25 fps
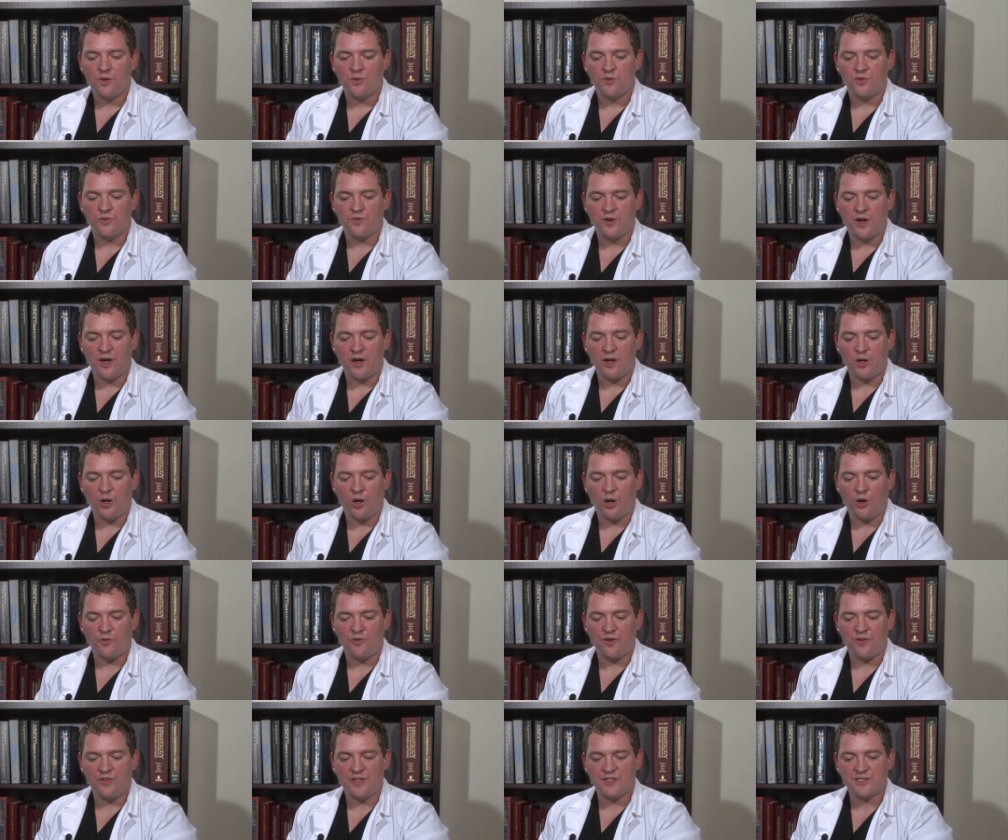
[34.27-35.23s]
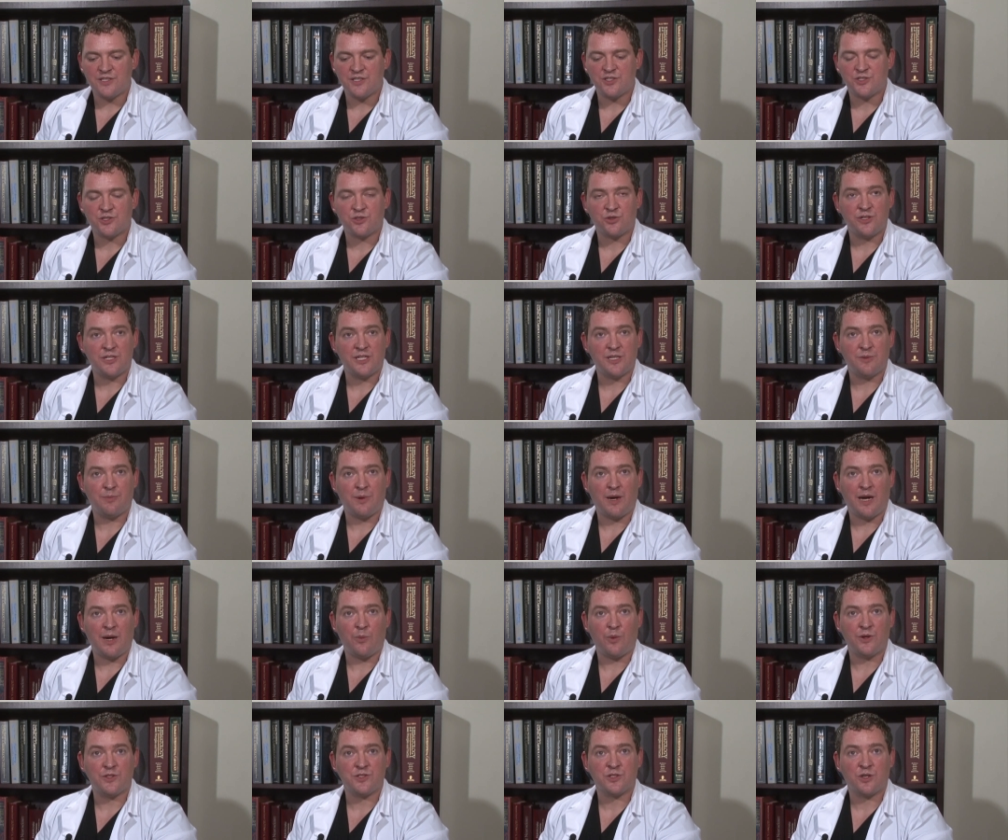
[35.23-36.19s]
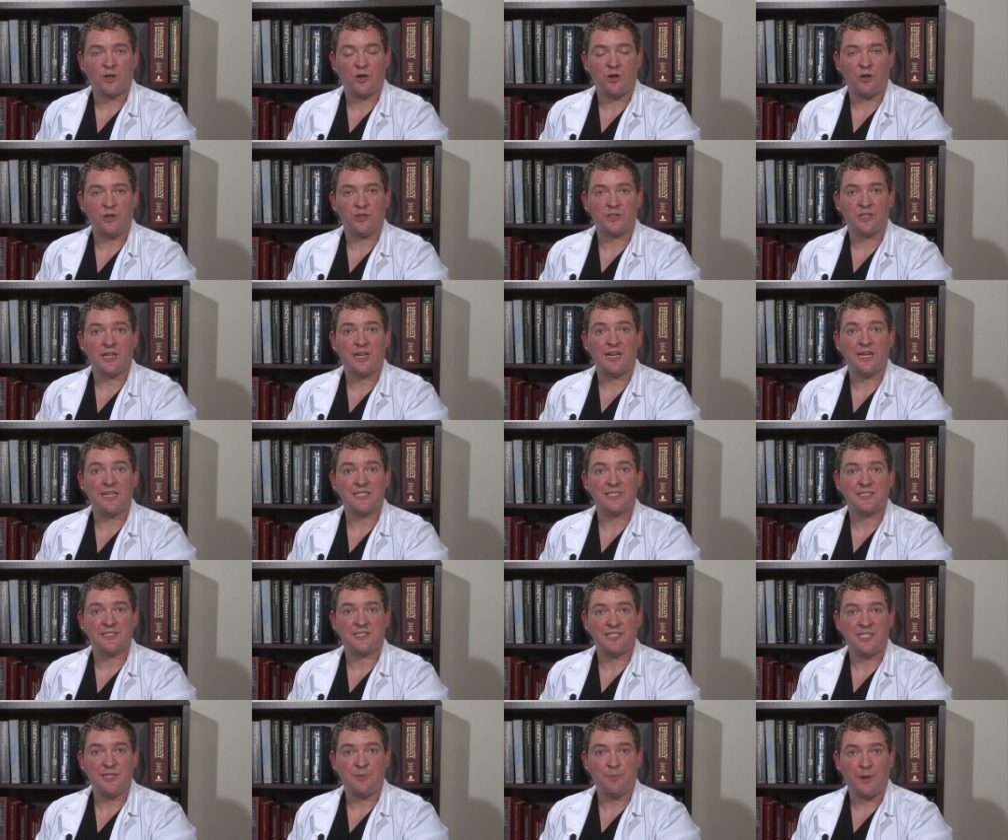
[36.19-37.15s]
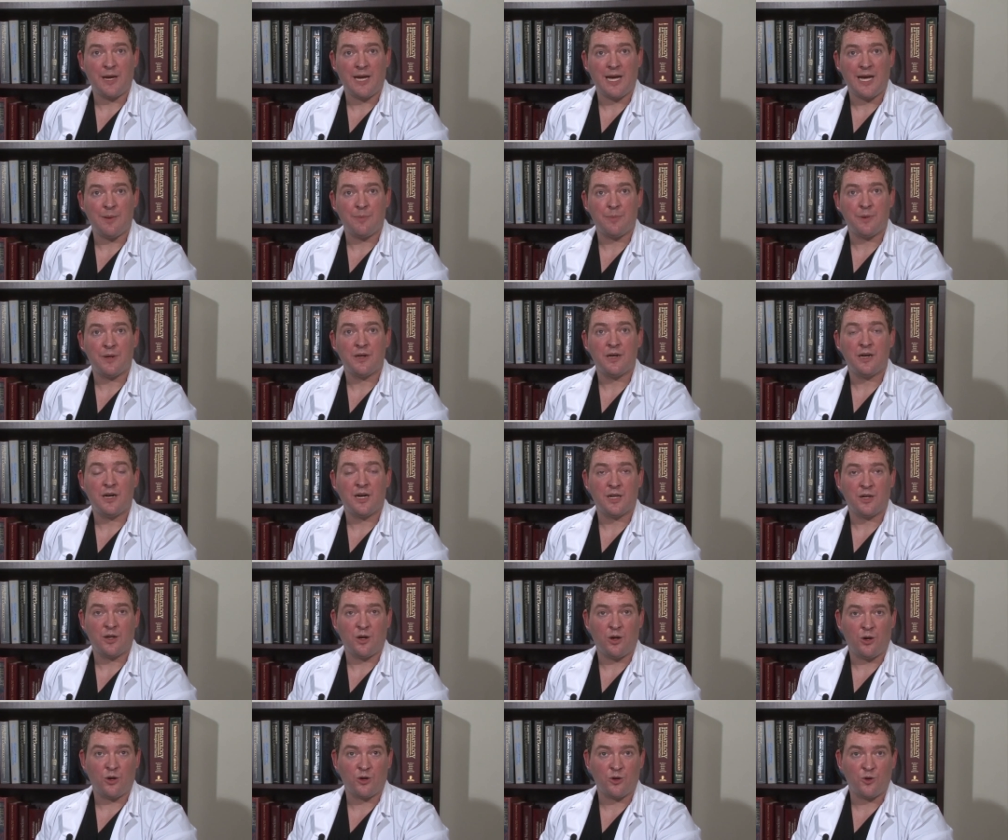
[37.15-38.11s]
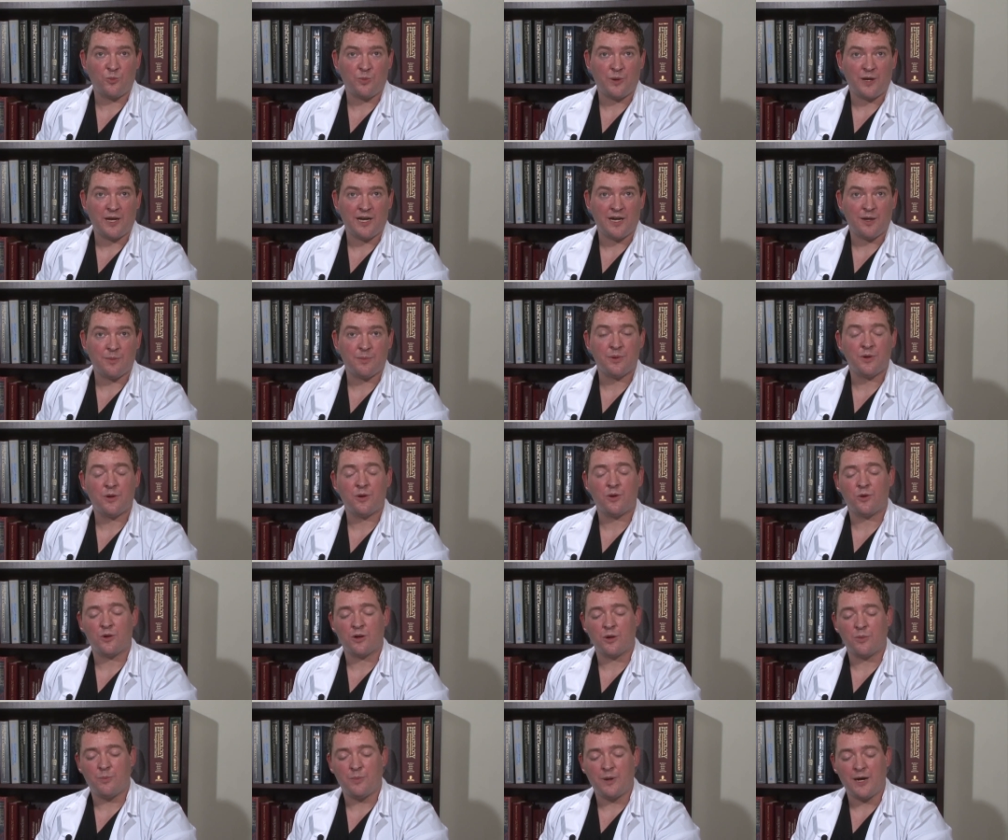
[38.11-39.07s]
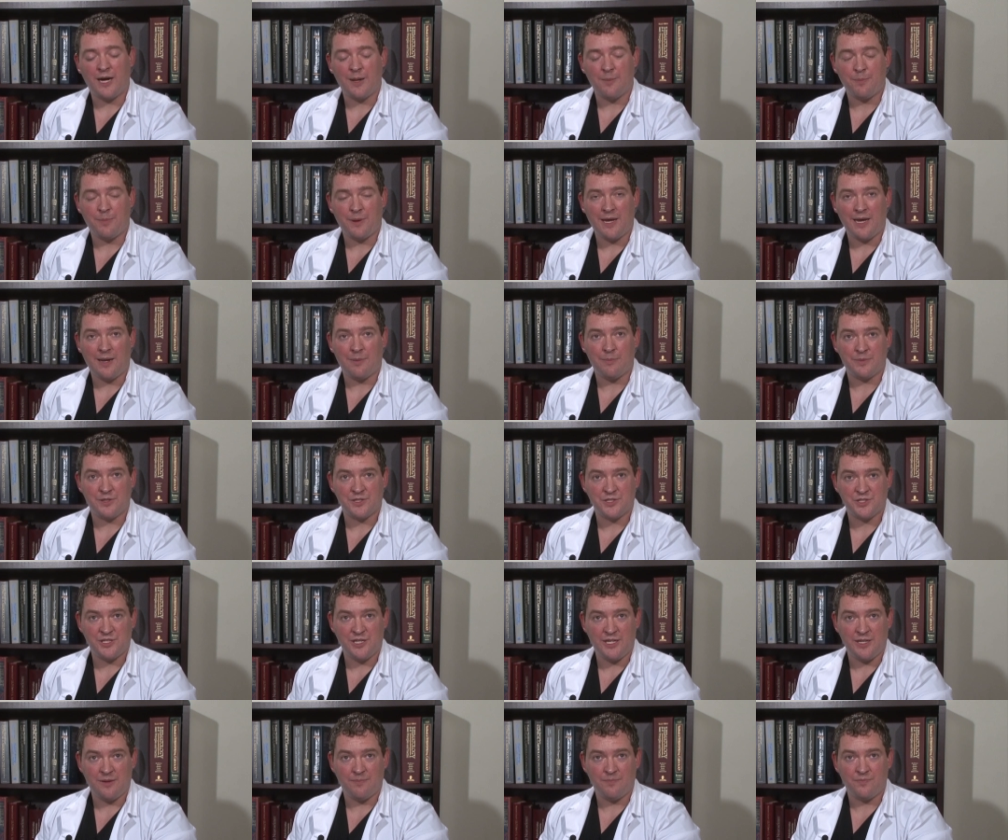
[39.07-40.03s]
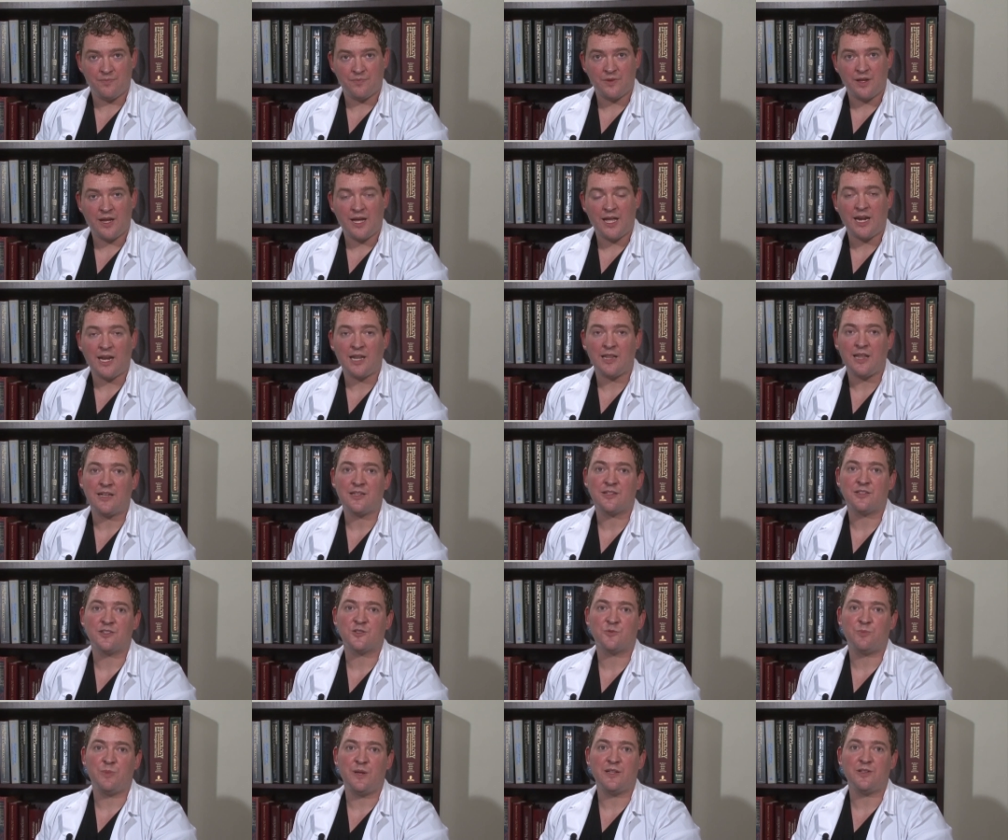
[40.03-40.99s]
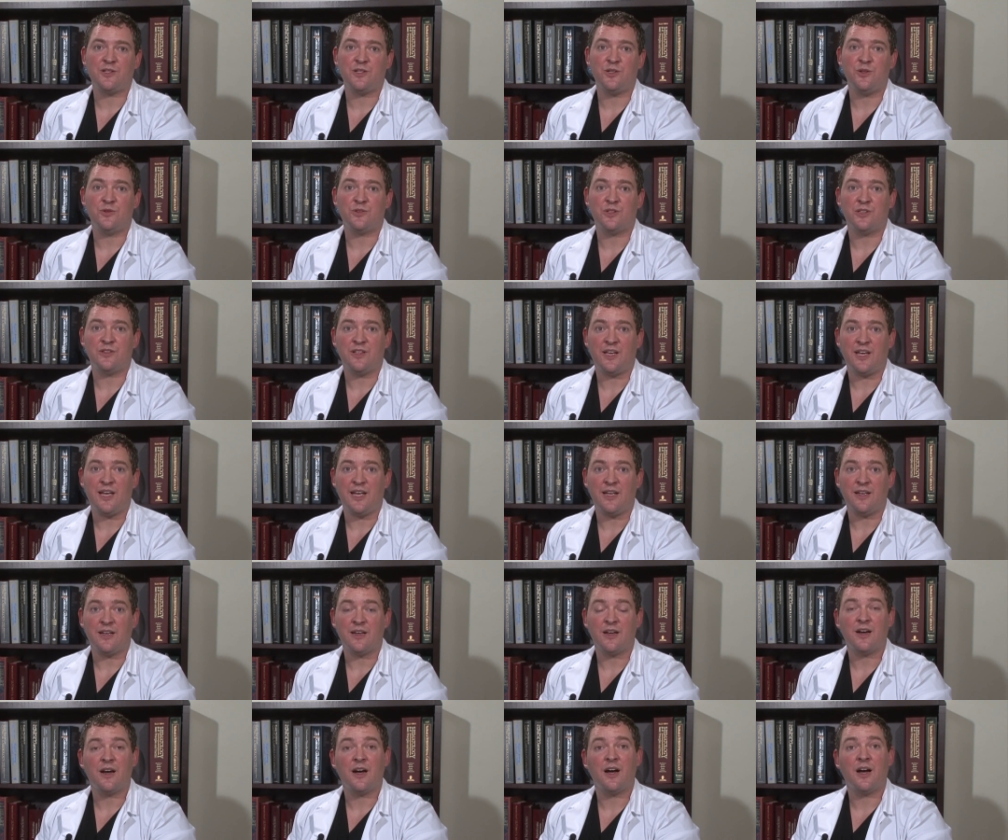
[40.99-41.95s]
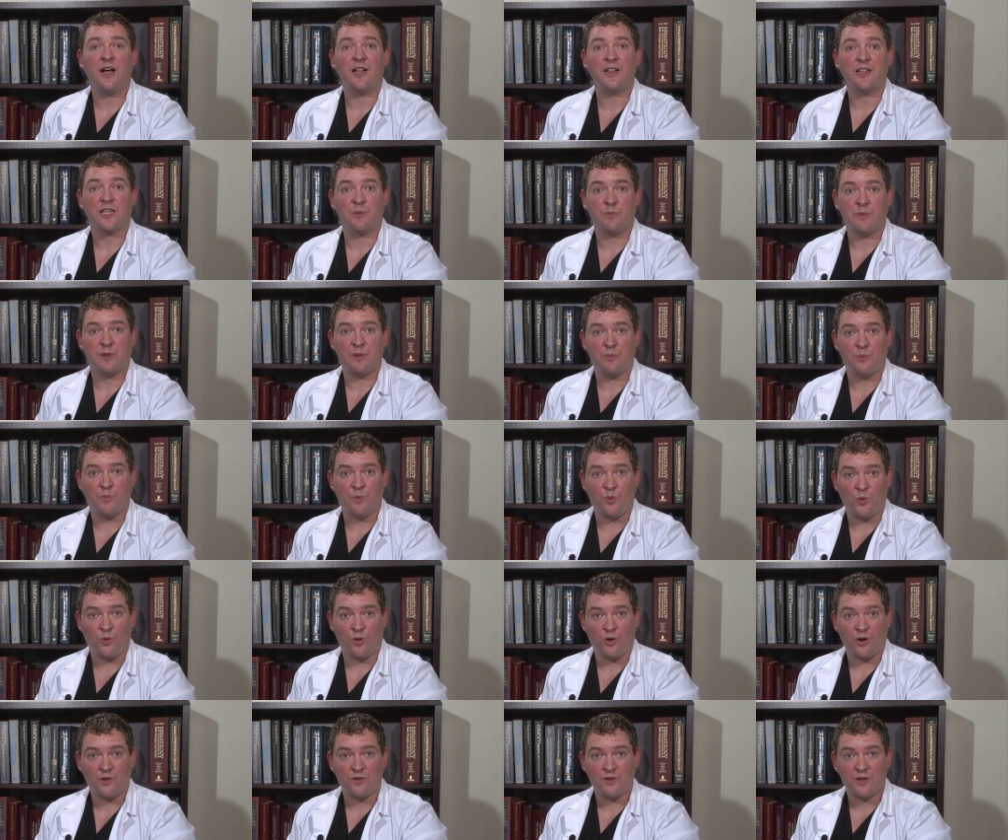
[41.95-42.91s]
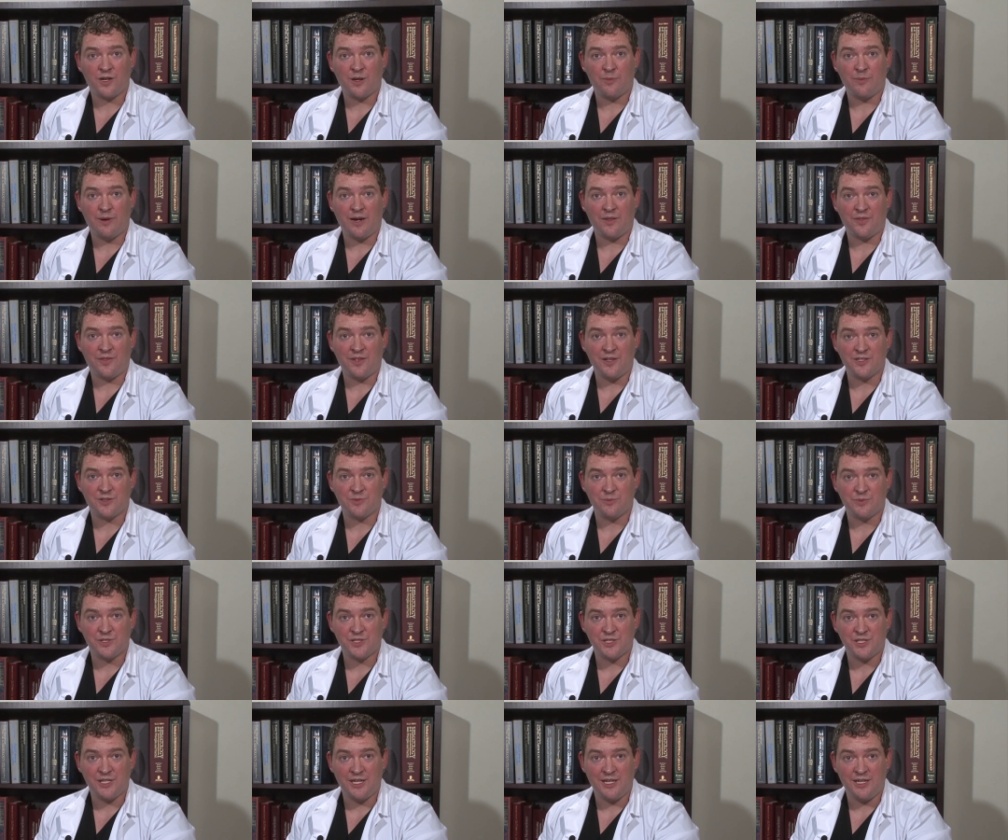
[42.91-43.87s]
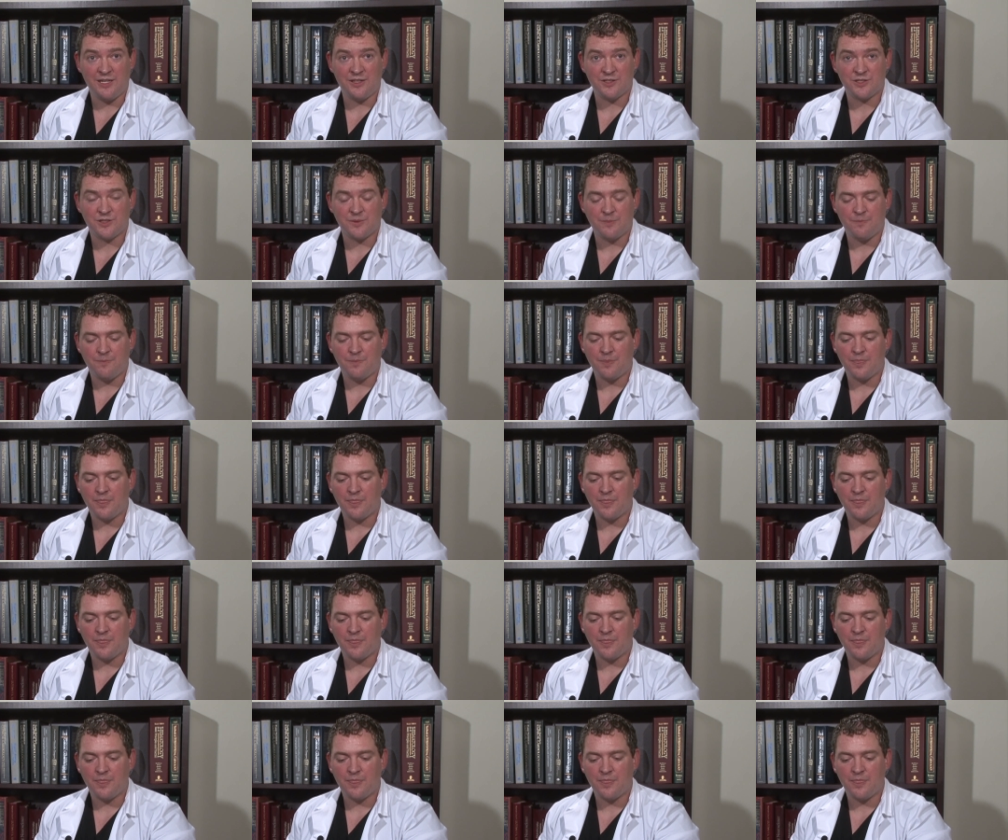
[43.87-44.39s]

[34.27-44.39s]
Very often this is treated by what's called a CPAP, an AutoPAP, or a BiPAP machine, and I'd like to speak to you today a little bit more about these machines.